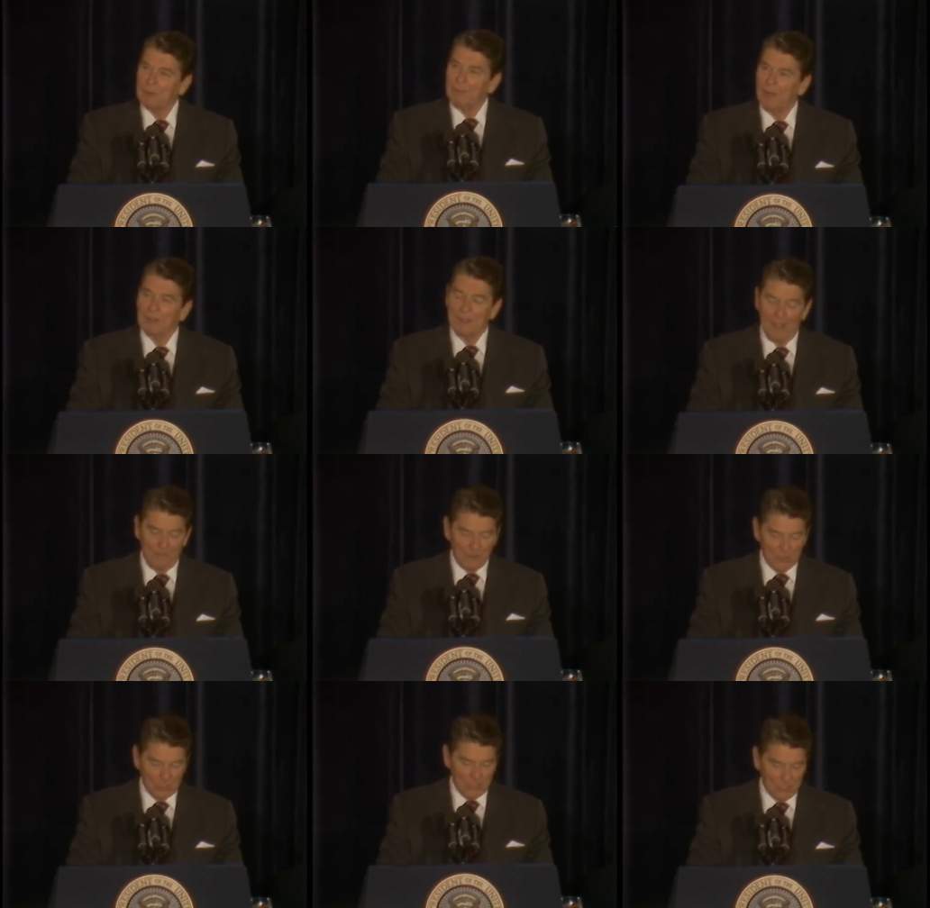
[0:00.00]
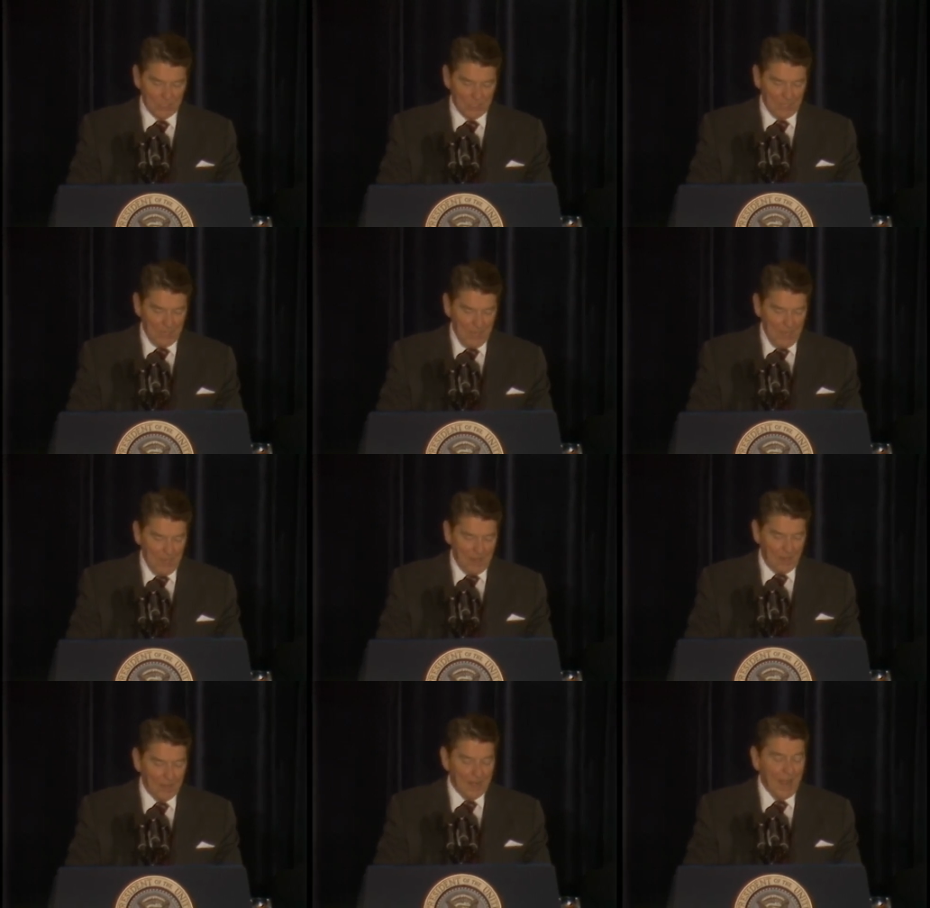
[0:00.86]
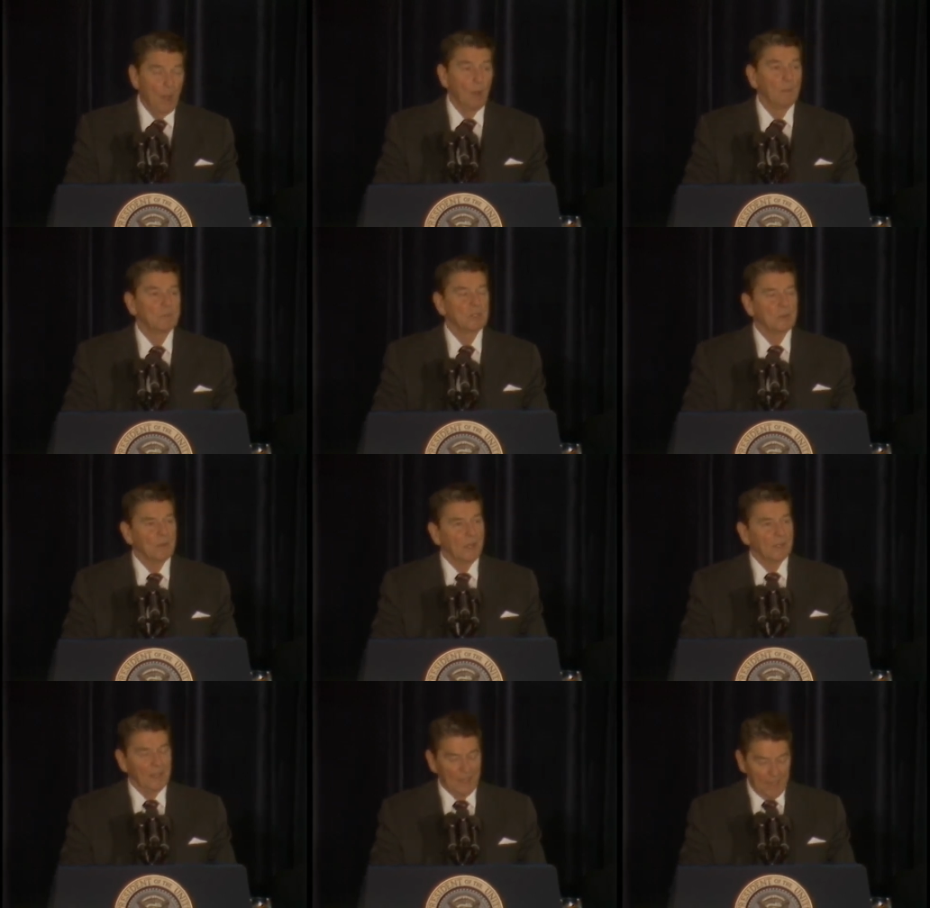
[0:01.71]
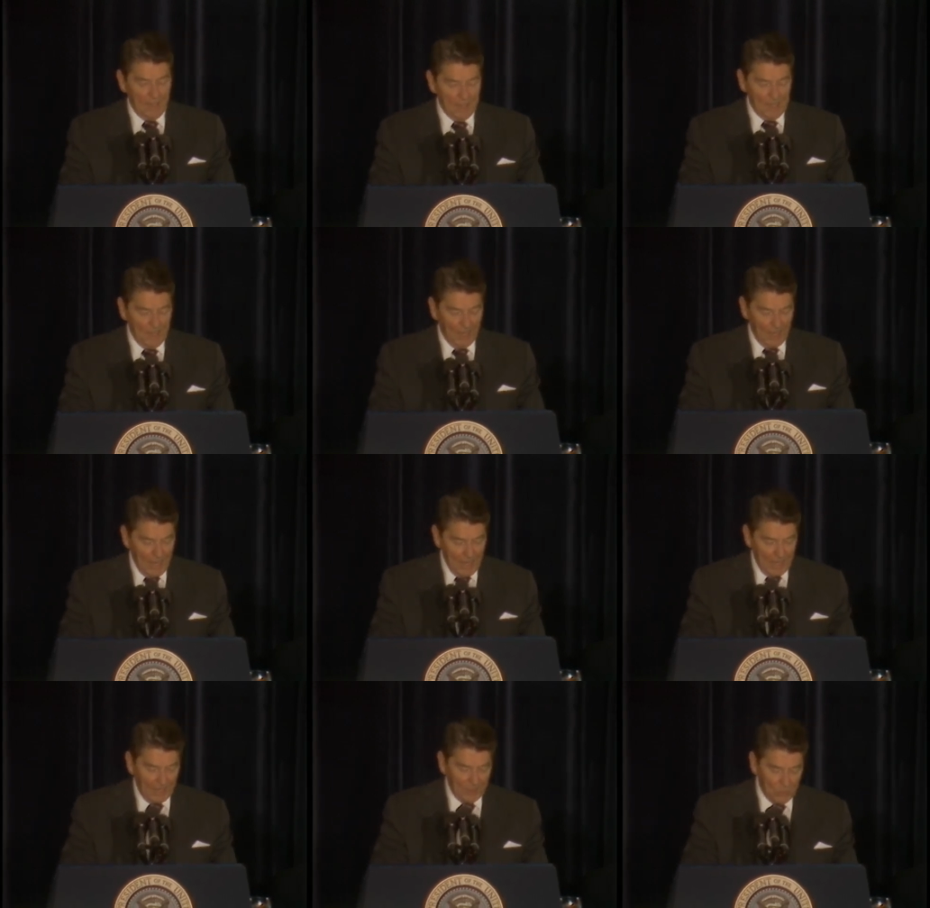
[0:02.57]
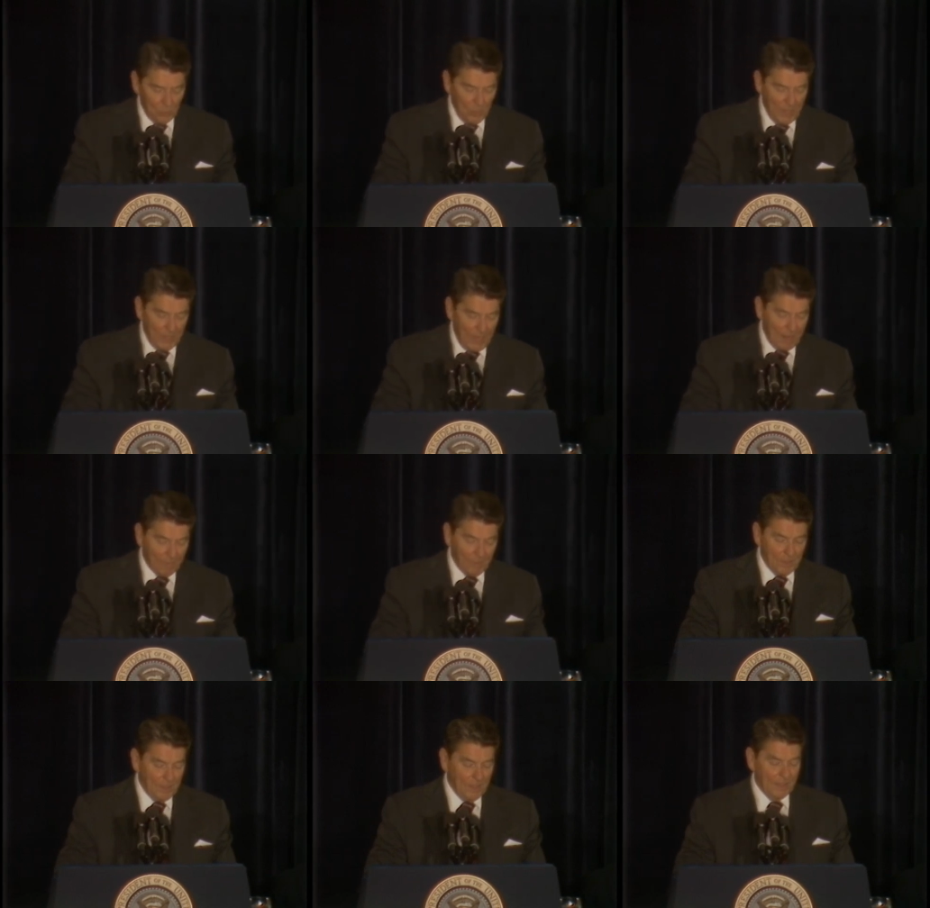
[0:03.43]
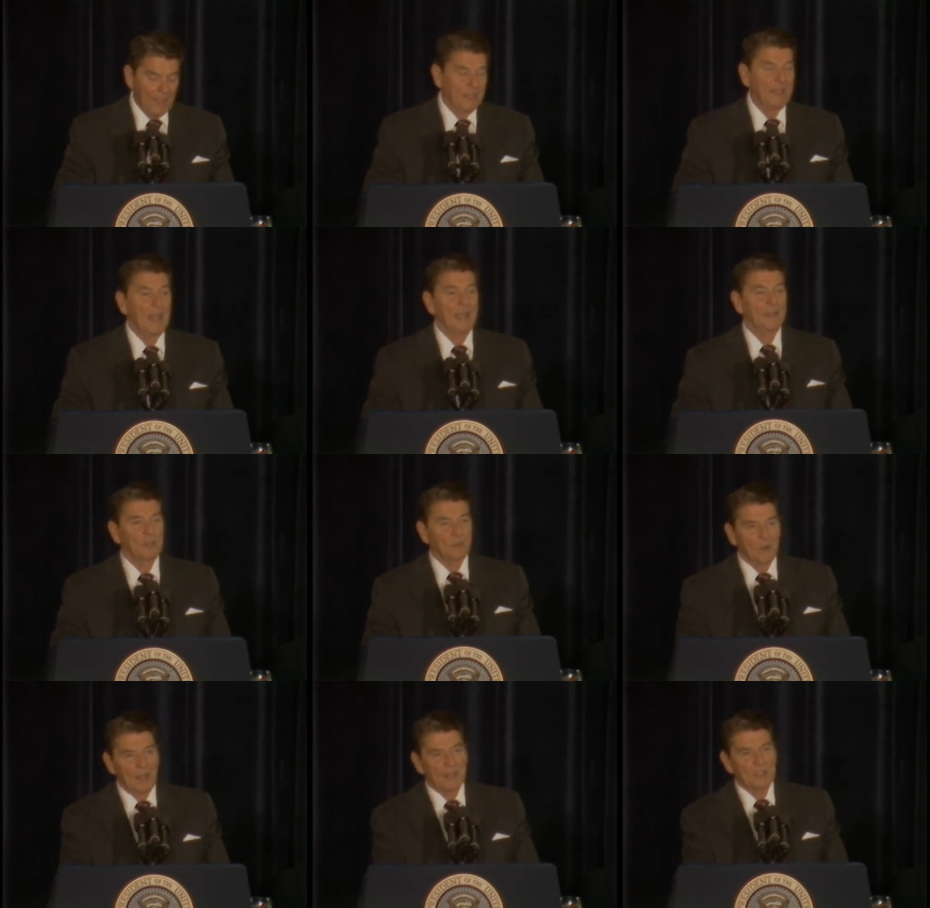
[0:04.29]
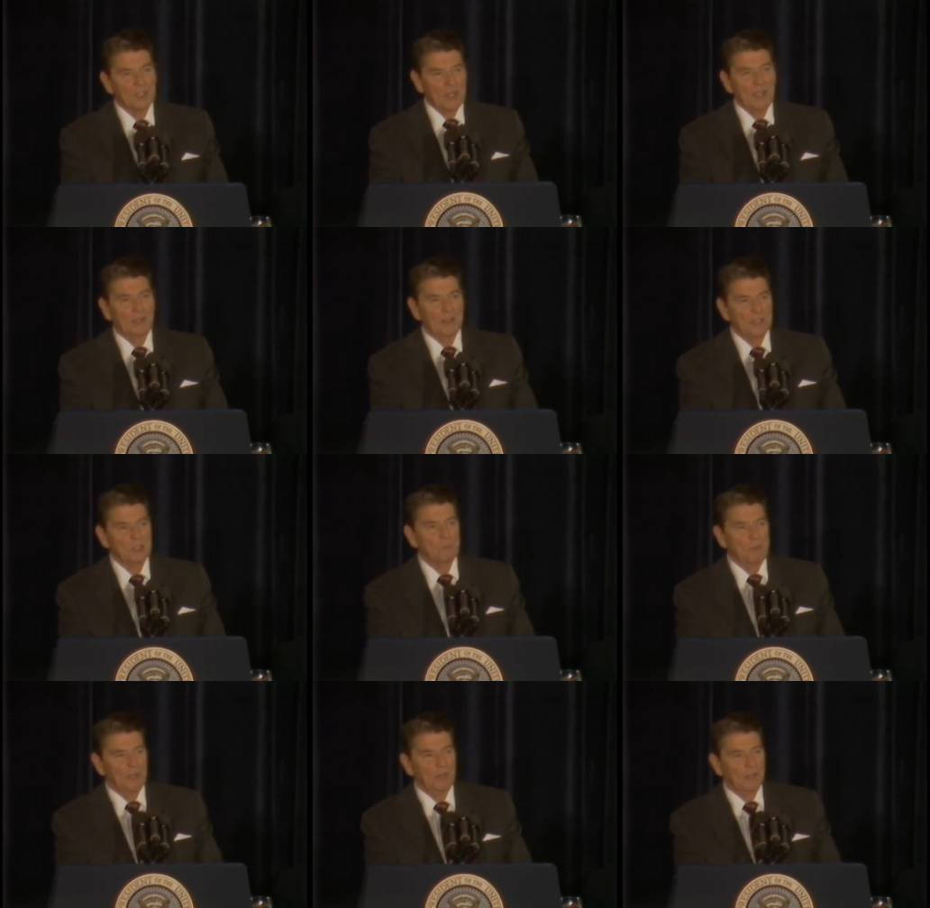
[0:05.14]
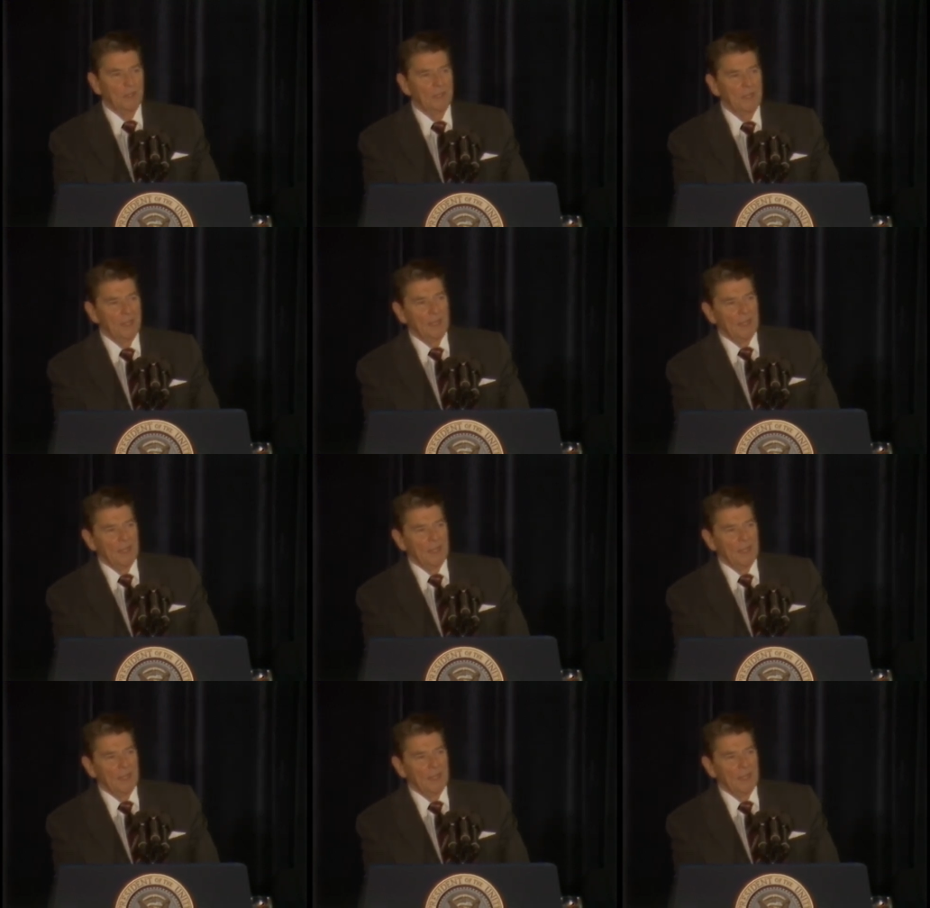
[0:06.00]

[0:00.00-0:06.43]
about deficits are now obstructing and delaying, doing everything they can to try and sink this bill,